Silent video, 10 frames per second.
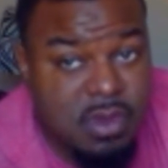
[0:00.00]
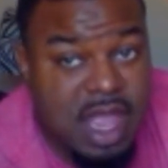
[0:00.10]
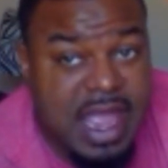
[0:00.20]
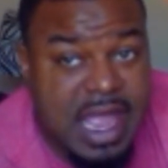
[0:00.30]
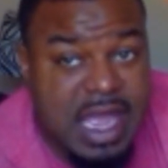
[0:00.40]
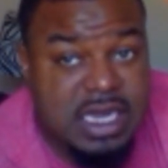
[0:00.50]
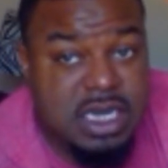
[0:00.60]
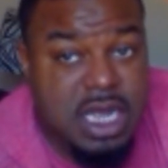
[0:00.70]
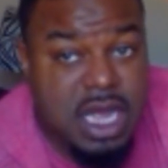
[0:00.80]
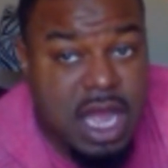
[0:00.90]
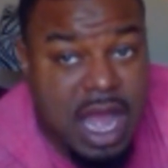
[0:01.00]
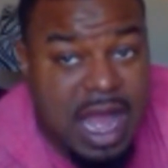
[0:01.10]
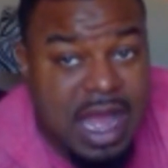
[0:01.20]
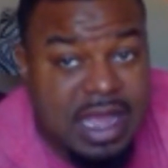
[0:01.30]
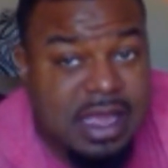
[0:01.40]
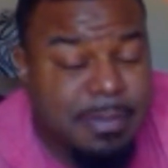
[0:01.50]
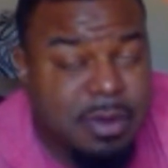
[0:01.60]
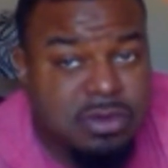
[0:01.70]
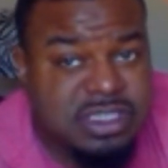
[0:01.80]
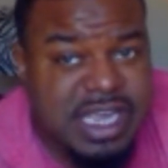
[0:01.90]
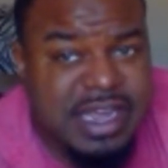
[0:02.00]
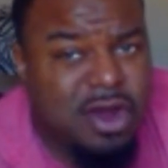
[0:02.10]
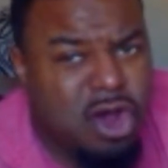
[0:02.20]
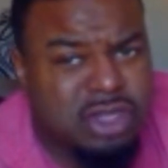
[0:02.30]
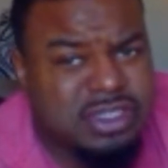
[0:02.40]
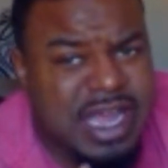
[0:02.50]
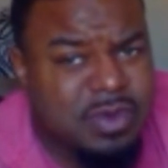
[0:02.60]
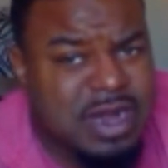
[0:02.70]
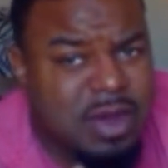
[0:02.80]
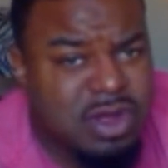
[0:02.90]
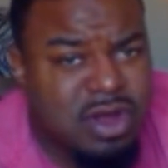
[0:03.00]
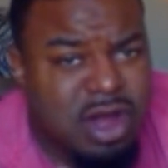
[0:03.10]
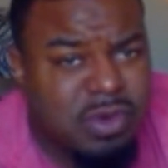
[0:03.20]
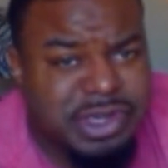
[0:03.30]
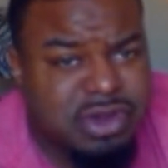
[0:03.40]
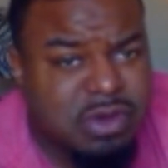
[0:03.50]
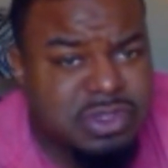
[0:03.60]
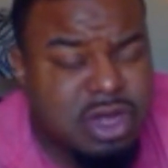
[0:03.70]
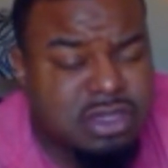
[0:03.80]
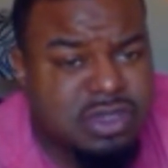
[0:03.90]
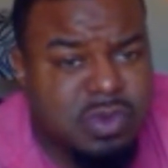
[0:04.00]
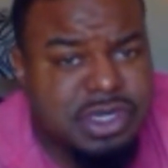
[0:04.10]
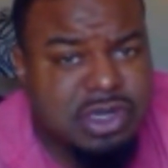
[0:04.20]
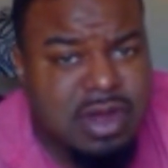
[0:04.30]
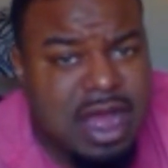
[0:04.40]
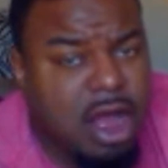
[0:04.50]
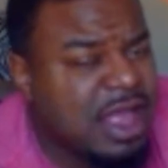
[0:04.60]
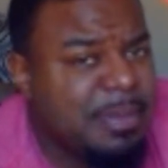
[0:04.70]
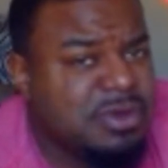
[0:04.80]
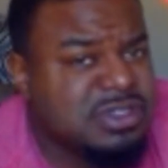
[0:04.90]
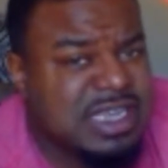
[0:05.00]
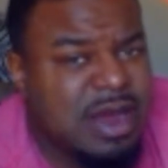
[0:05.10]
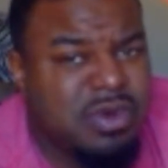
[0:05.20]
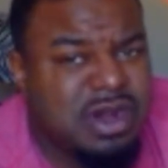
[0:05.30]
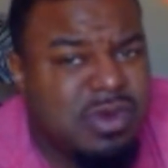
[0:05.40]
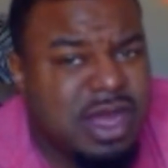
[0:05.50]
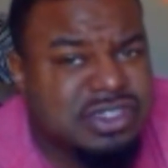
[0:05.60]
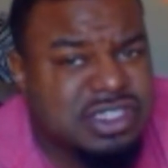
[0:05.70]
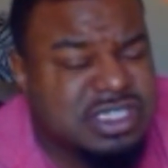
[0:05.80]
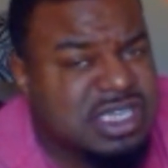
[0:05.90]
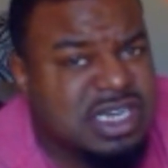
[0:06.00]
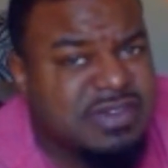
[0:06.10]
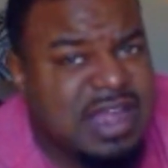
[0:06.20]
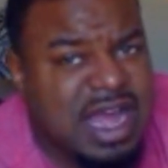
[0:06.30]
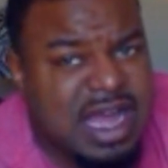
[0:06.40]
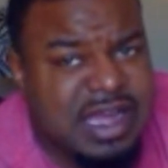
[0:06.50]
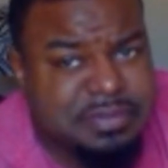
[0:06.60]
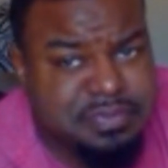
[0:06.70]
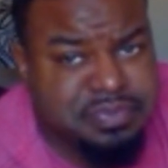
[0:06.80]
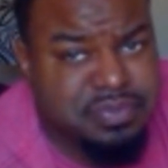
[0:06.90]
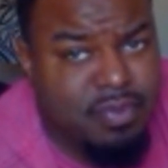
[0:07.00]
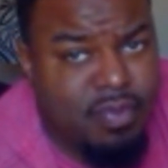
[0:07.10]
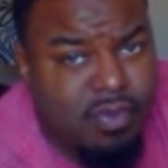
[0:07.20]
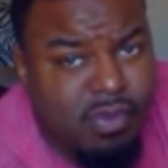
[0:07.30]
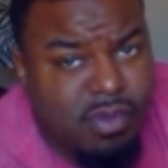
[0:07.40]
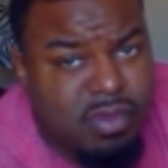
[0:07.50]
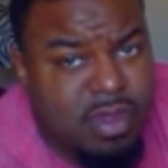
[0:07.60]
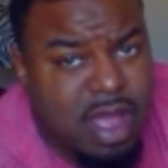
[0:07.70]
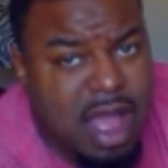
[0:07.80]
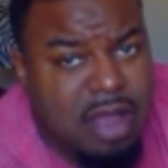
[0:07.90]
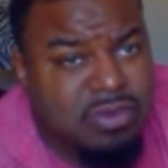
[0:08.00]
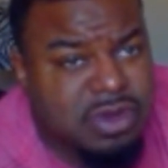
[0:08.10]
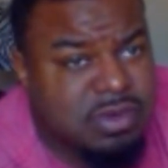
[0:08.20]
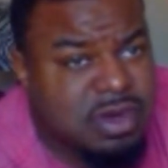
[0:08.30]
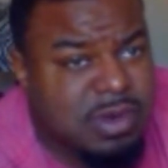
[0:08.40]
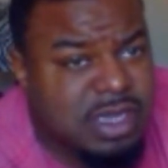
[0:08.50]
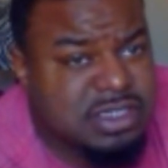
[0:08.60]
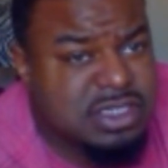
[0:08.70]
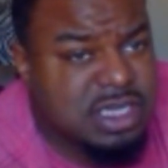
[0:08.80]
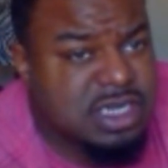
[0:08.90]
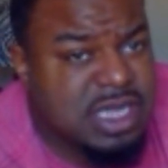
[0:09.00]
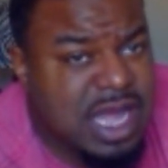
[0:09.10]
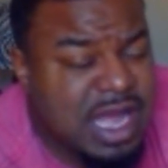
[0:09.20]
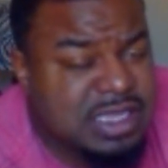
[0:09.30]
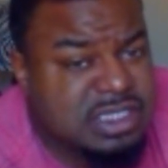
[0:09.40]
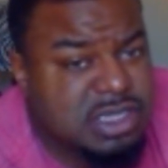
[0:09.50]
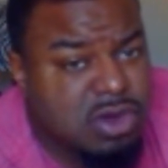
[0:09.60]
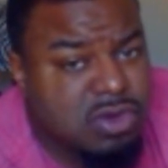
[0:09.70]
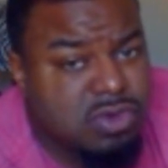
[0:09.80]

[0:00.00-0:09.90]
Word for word: and I kept on saying all day when I would call Window or would talk to Window, I kept on saying, I want to watch The Son of God. I really want to watch The Son of God. So